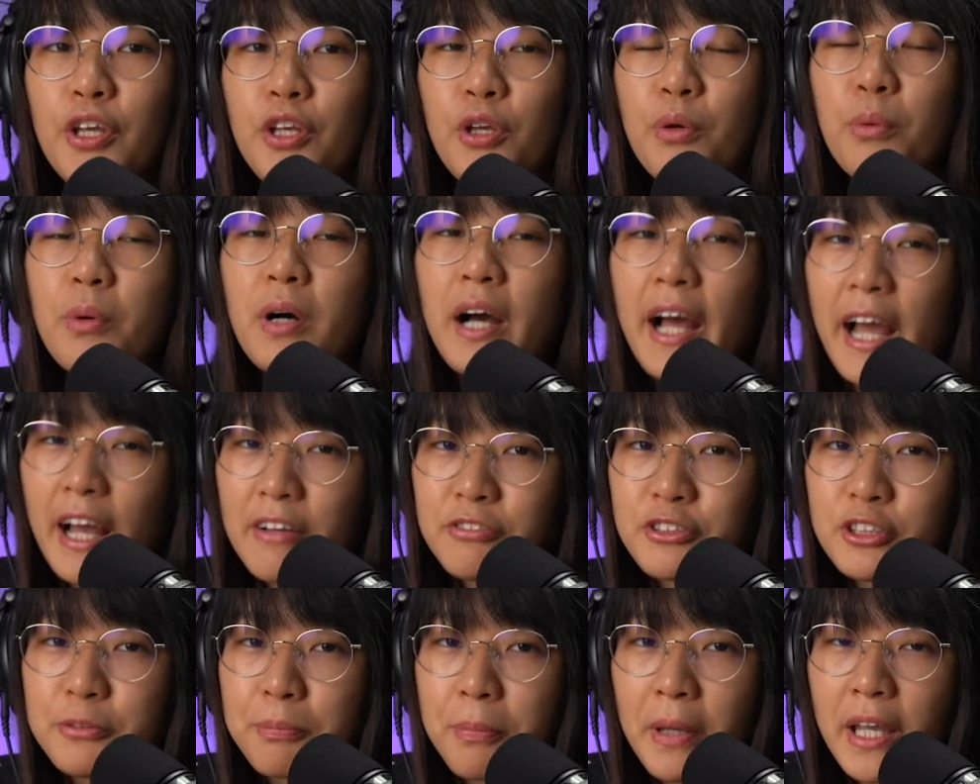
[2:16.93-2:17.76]
You will
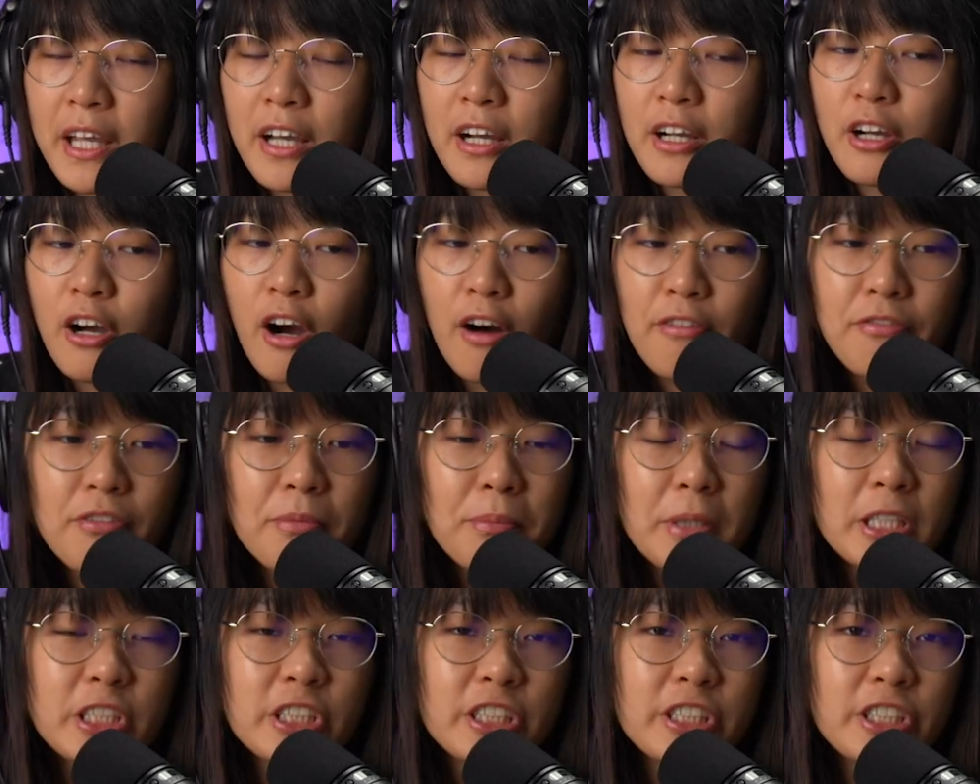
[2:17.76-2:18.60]
have to pay a
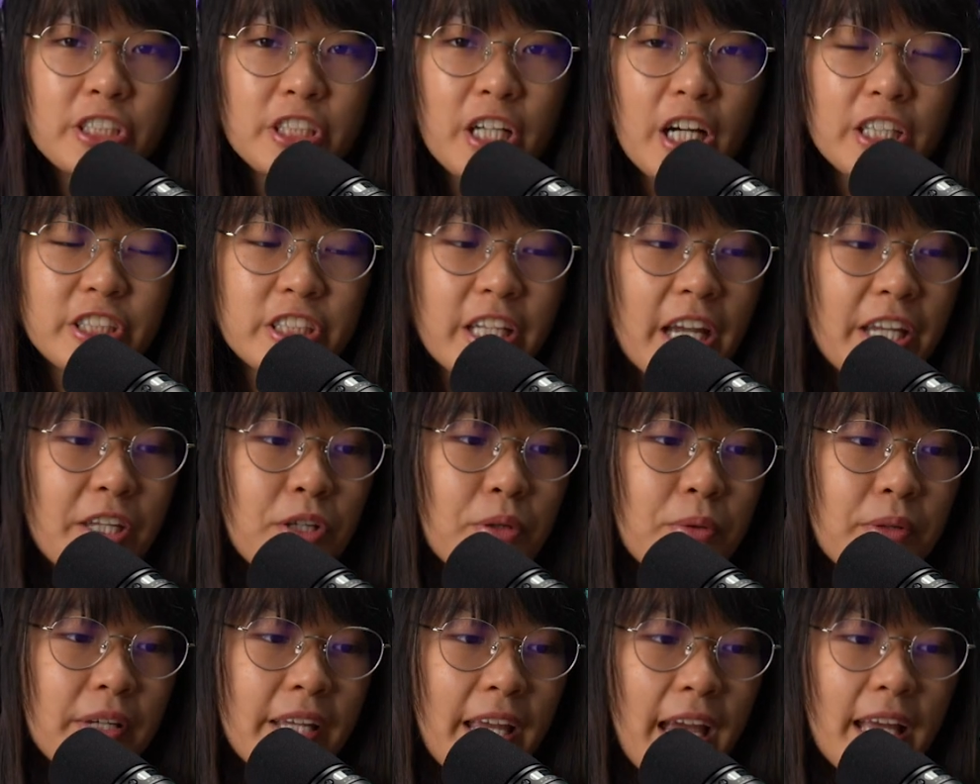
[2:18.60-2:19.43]
confirmation charge, and
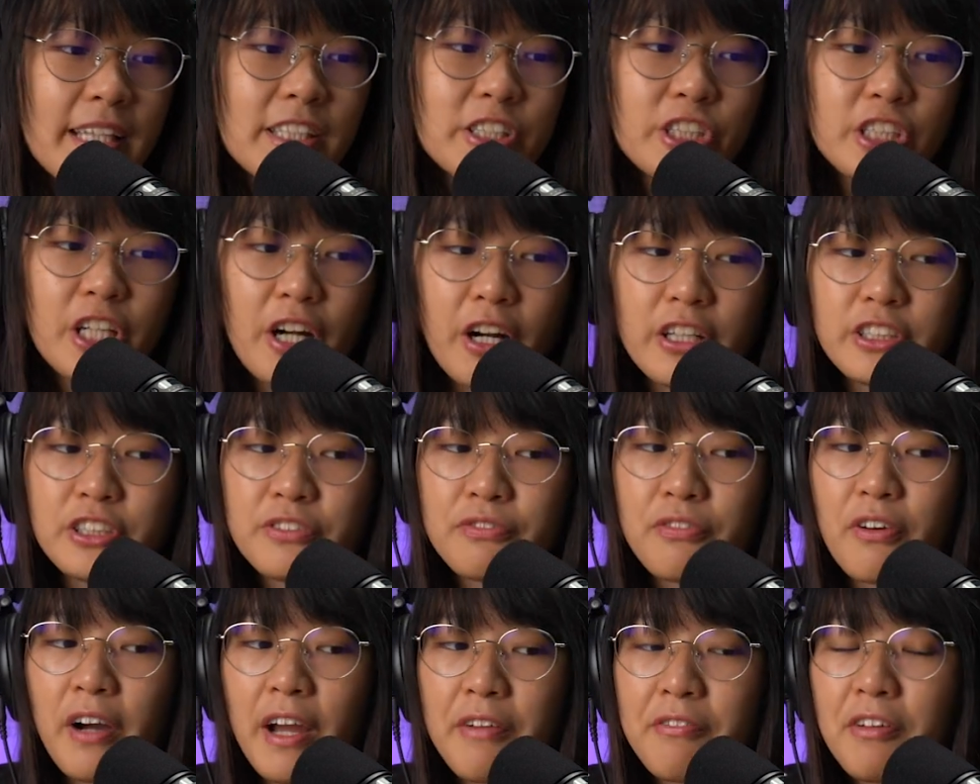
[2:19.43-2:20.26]
you get charged
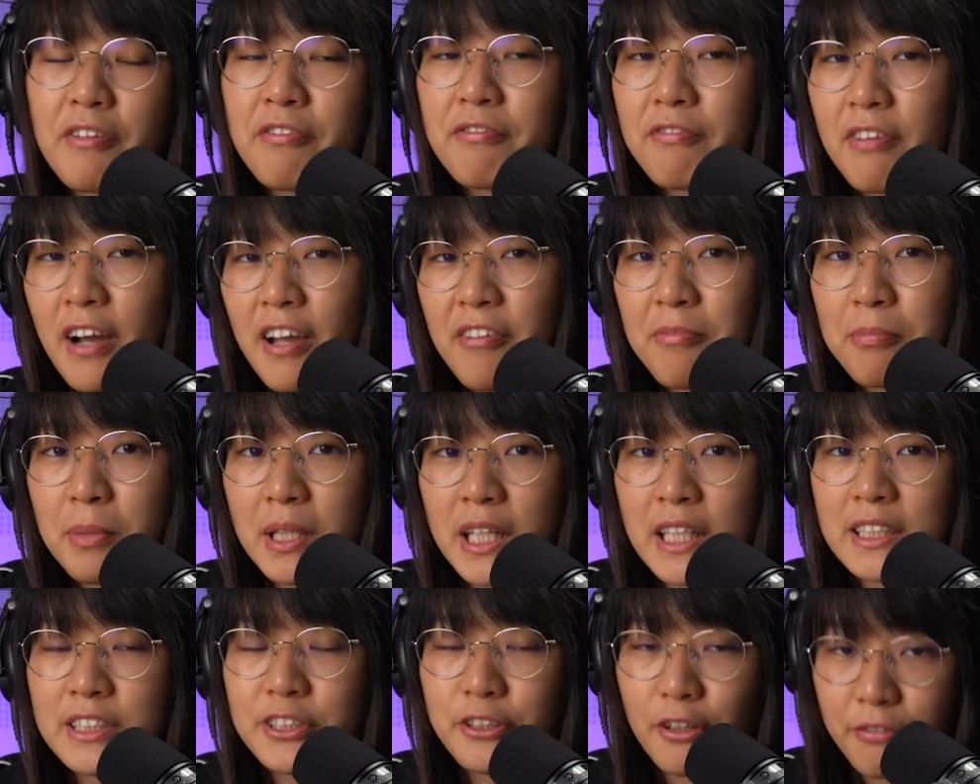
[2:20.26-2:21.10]
for every 5
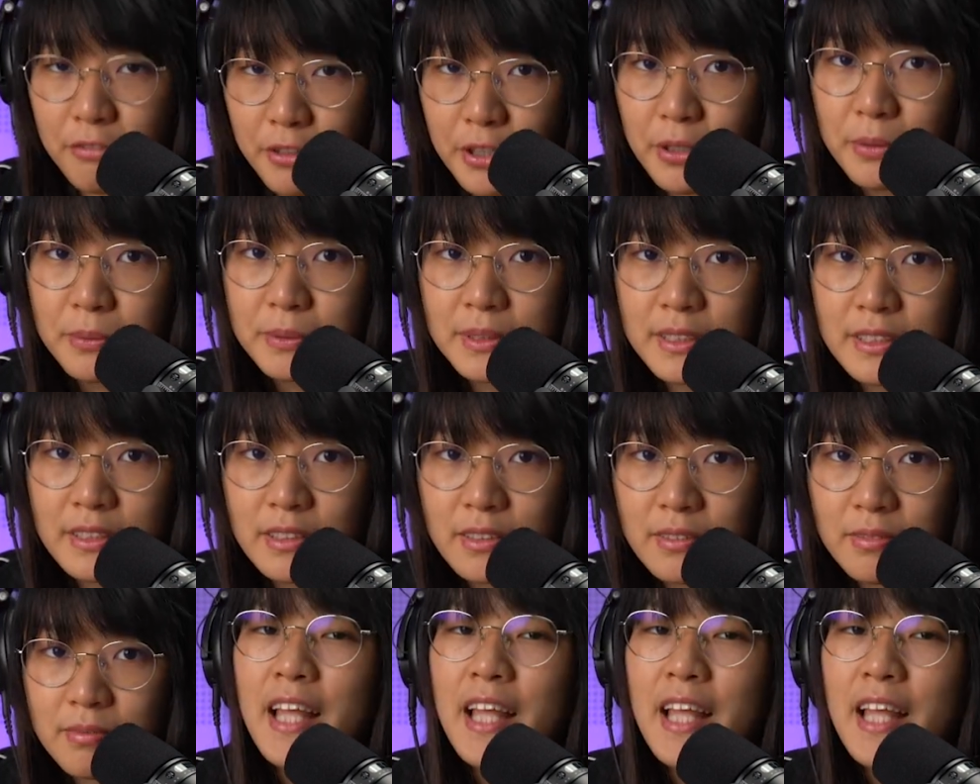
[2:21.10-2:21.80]
minutes of use.